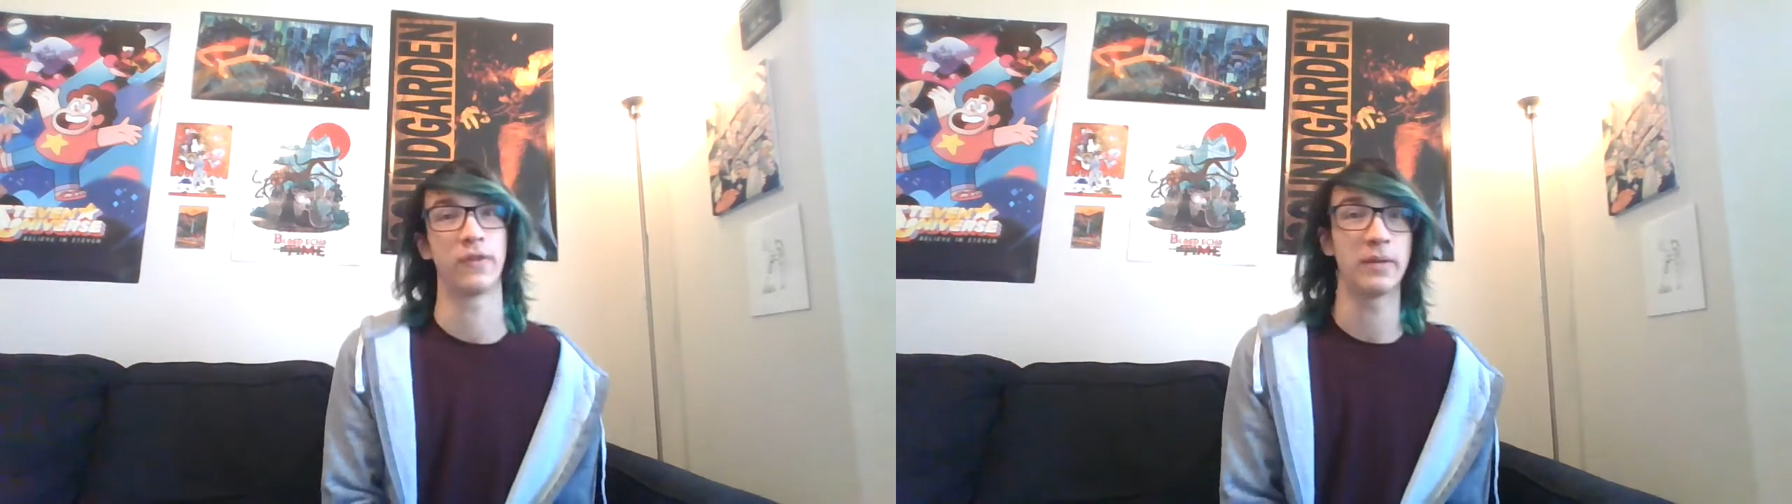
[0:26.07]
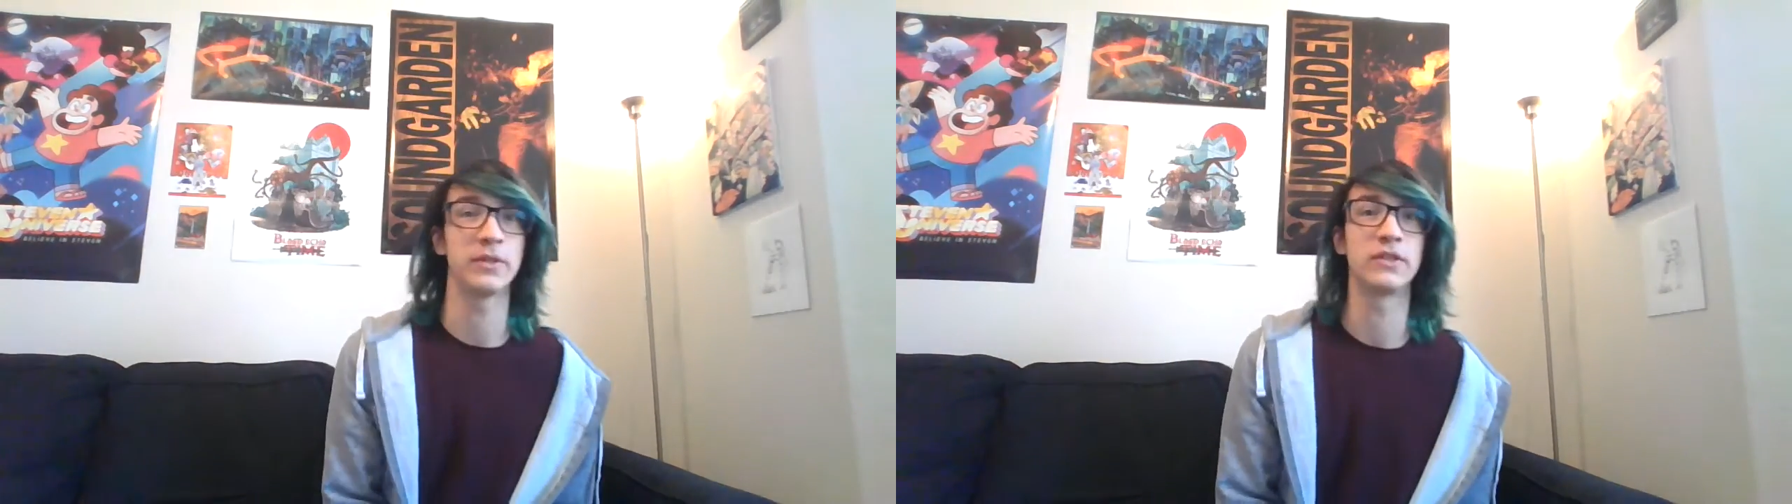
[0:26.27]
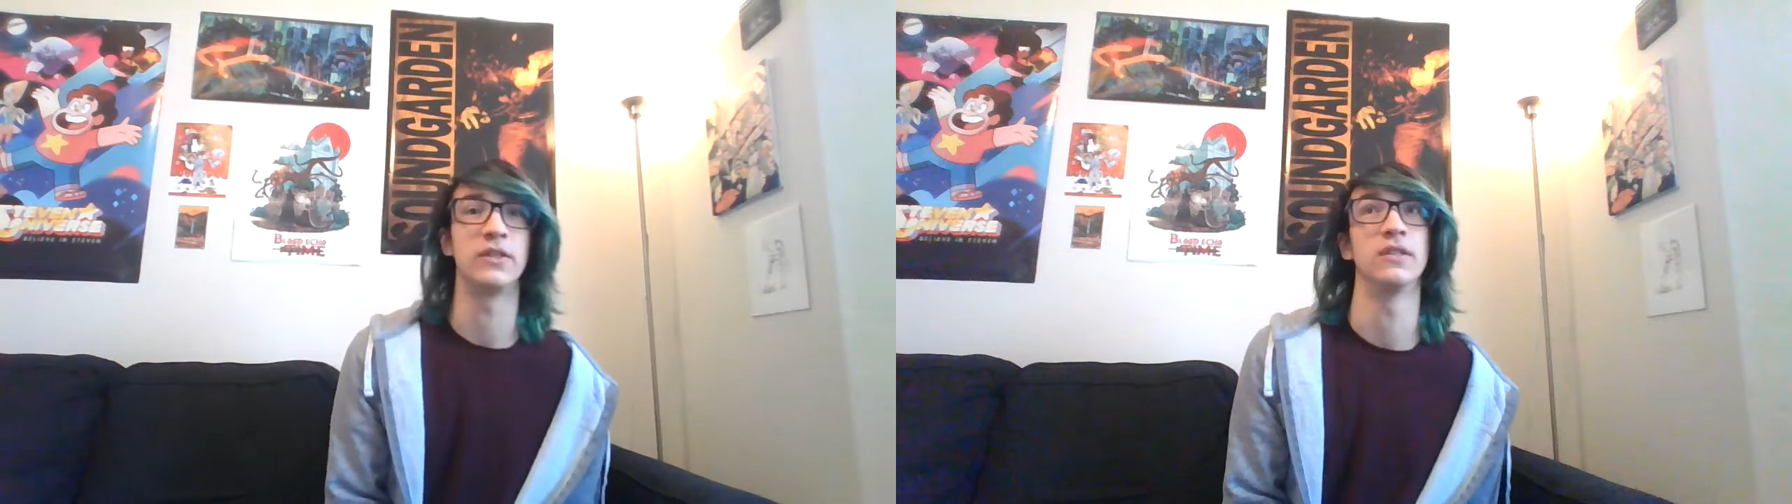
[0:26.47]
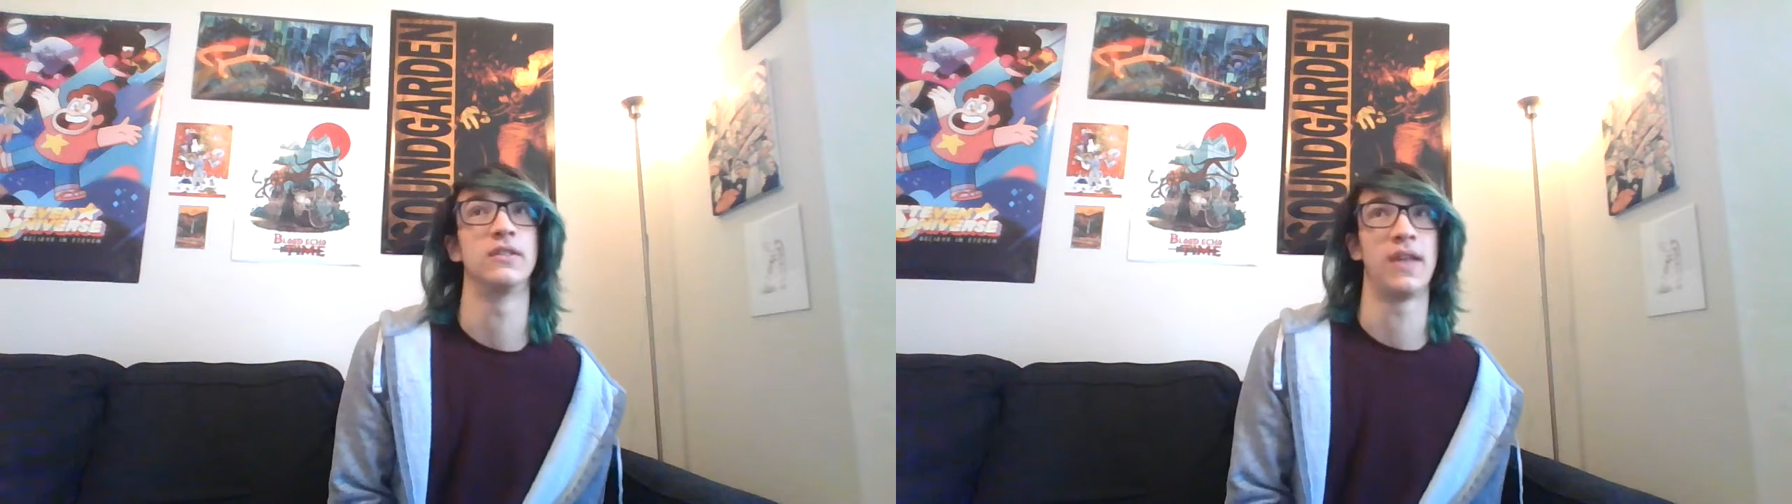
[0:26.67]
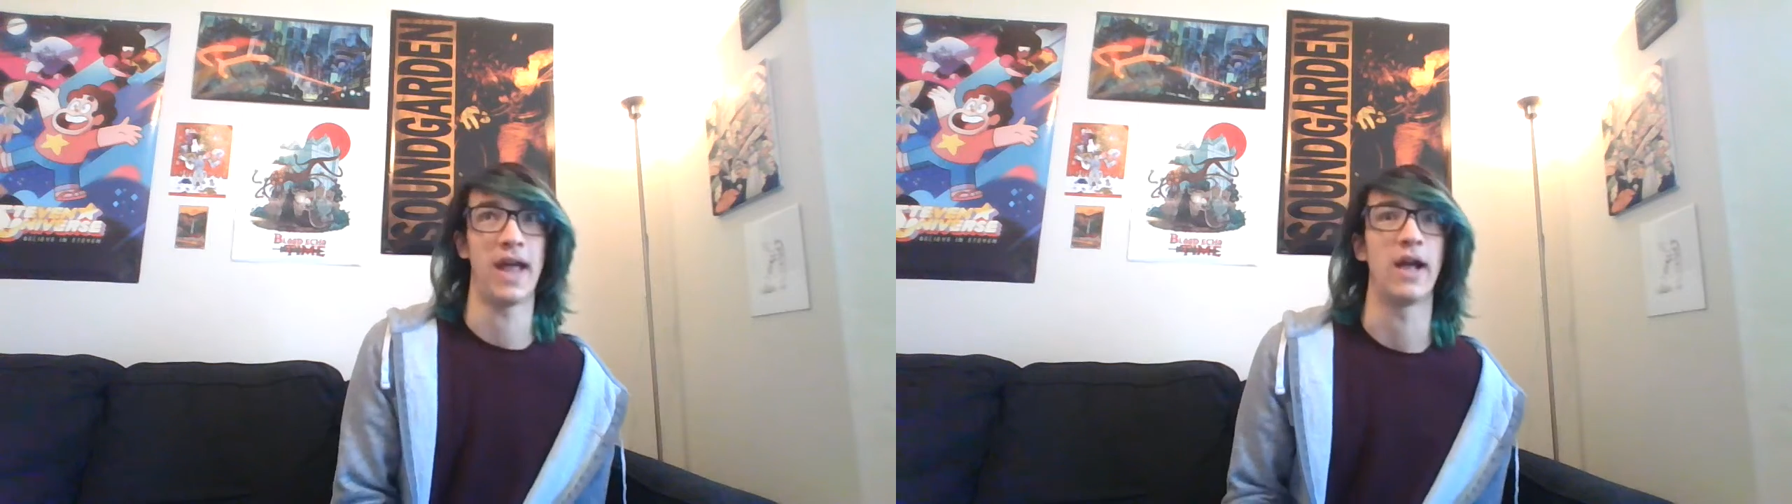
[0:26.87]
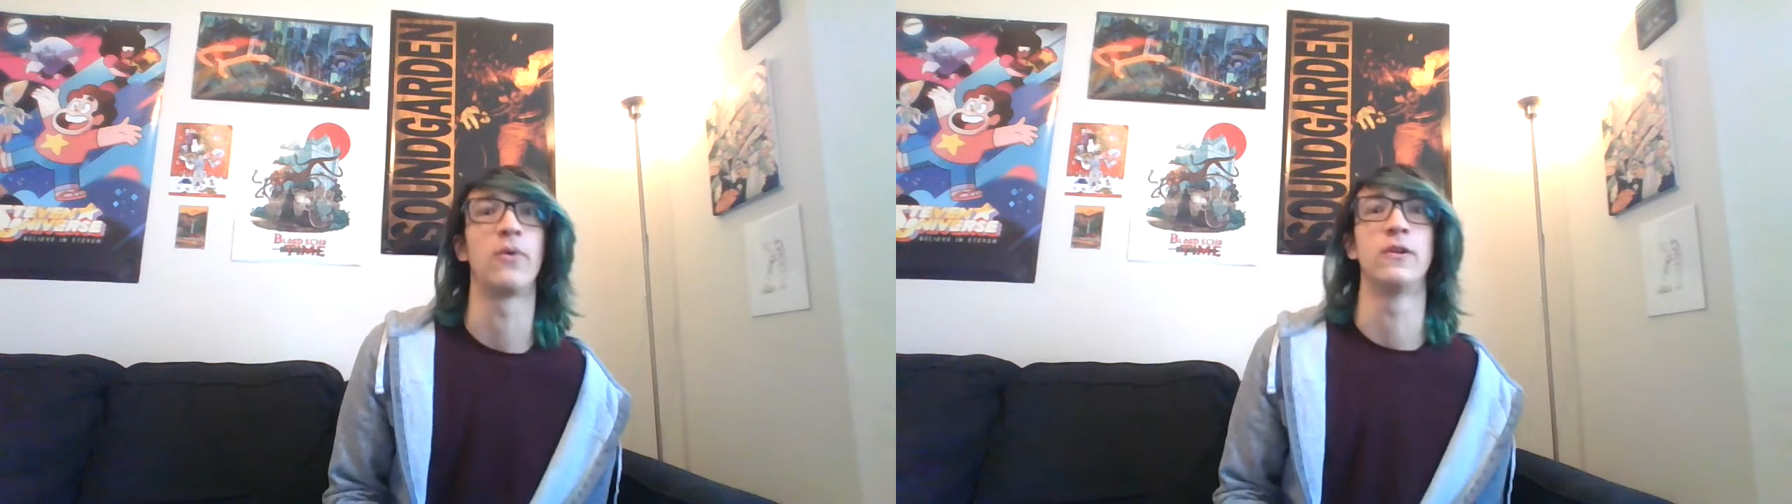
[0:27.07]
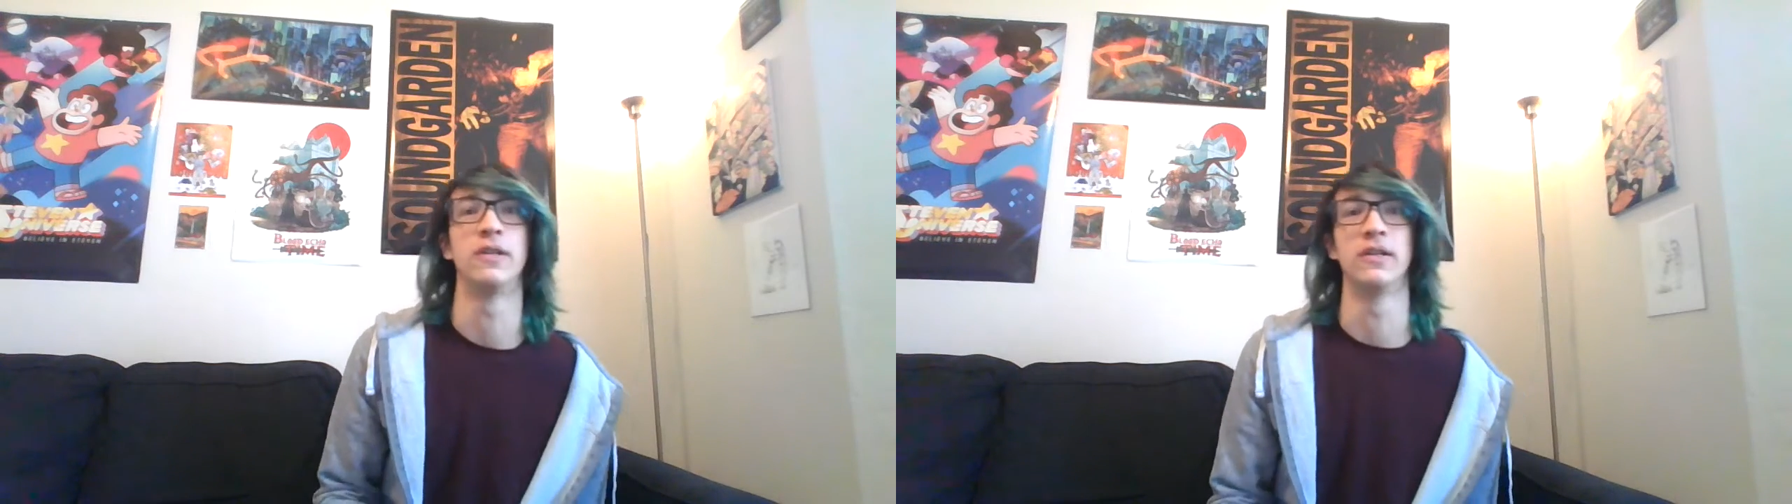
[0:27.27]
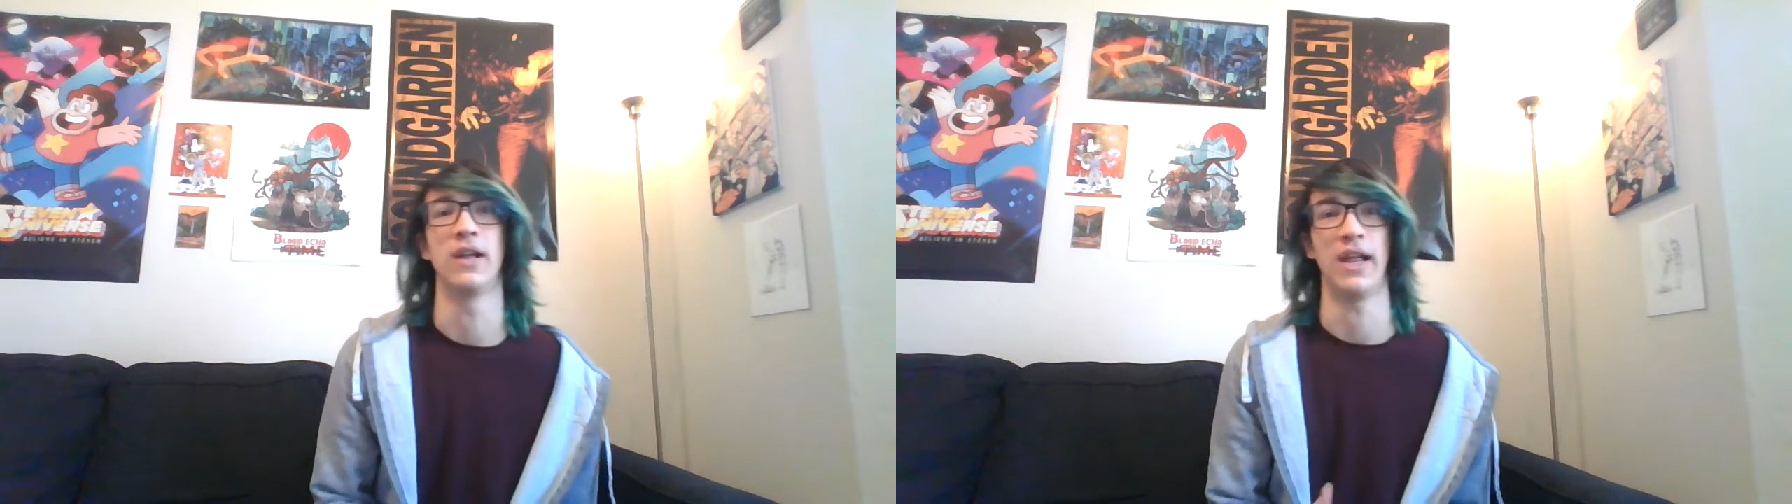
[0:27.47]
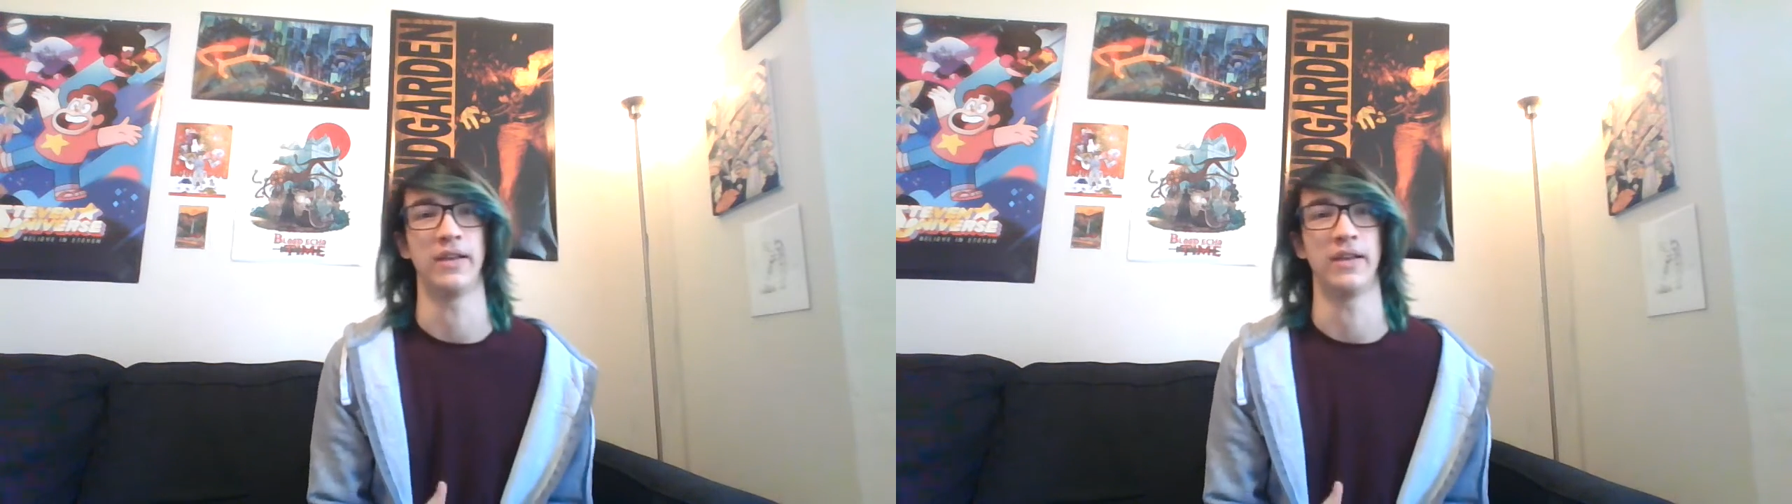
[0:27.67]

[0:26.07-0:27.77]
famous songs Aqualung